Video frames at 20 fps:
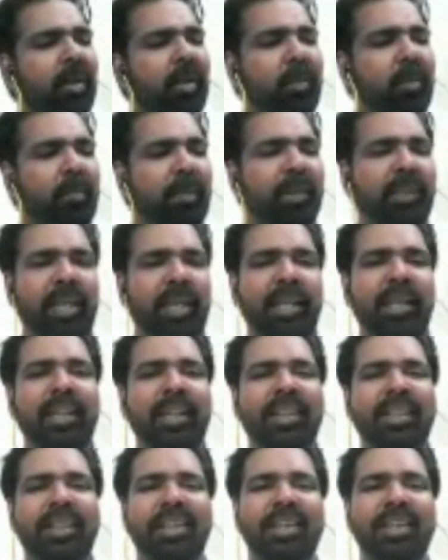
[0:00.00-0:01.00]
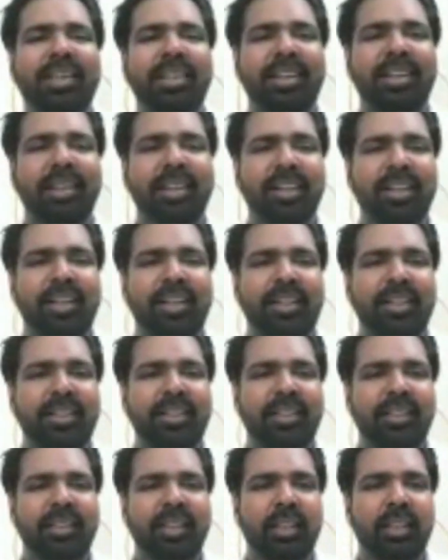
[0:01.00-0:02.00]
But then
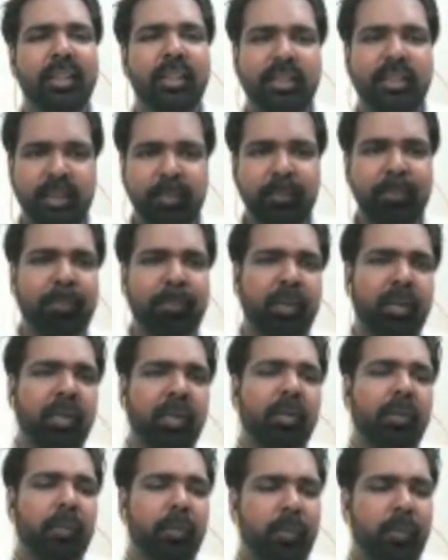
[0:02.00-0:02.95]
the simple